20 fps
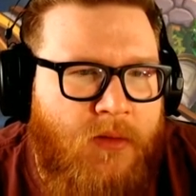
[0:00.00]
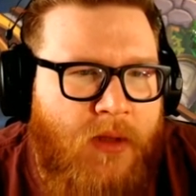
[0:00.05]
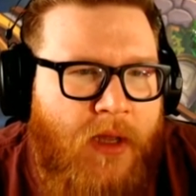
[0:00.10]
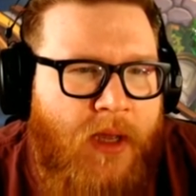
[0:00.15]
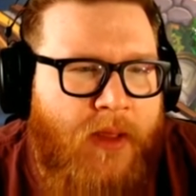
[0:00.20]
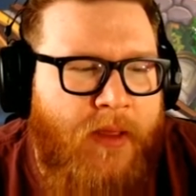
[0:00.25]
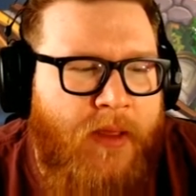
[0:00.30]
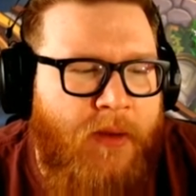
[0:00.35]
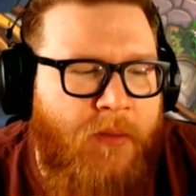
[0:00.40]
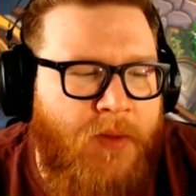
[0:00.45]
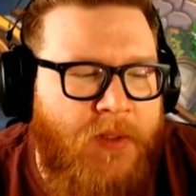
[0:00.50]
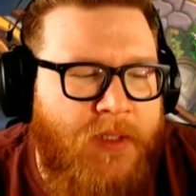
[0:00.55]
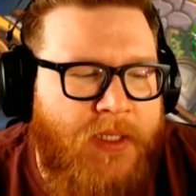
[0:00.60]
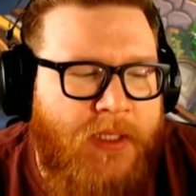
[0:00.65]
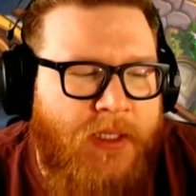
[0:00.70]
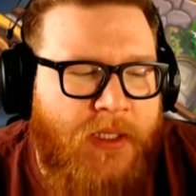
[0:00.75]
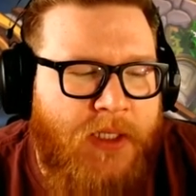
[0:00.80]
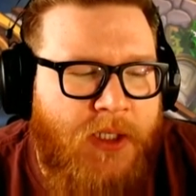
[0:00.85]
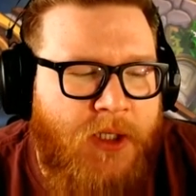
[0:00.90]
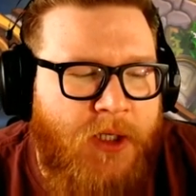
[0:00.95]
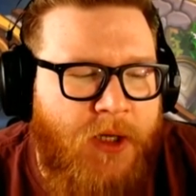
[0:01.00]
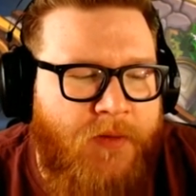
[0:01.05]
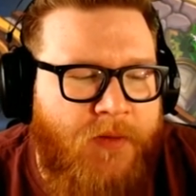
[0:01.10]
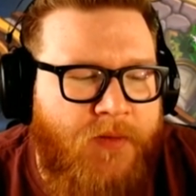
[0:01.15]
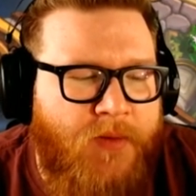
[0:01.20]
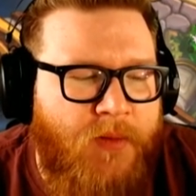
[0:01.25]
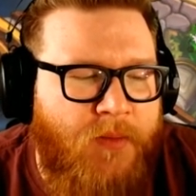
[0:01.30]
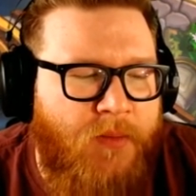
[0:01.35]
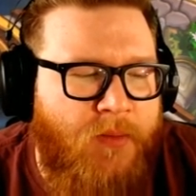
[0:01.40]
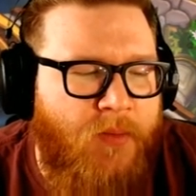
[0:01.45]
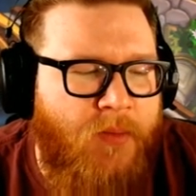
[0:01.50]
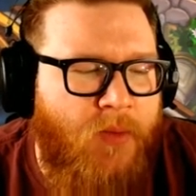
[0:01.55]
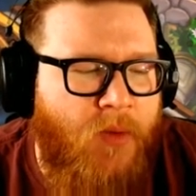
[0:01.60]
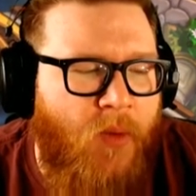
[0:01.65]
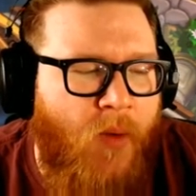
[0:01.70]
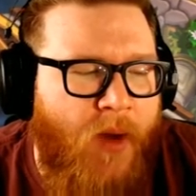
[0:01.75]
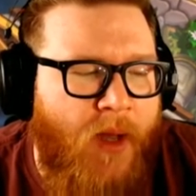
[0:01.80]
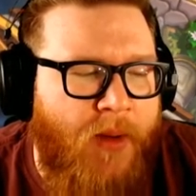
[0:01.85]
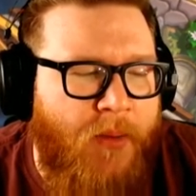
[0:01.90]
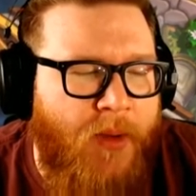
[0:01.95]
I think we'll see this shift
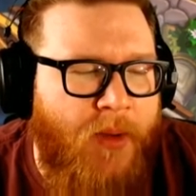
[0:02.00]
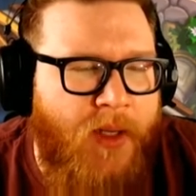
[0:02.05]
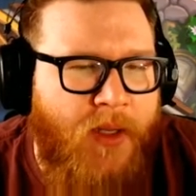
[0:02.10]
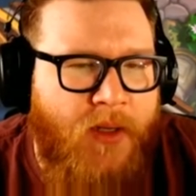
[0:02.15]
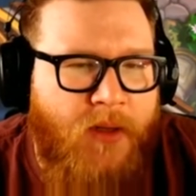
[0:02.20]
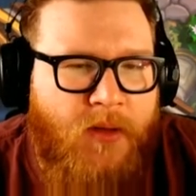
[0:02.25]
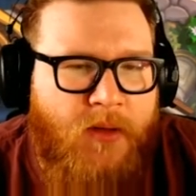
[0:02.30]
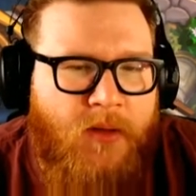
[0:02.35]
quite a bit.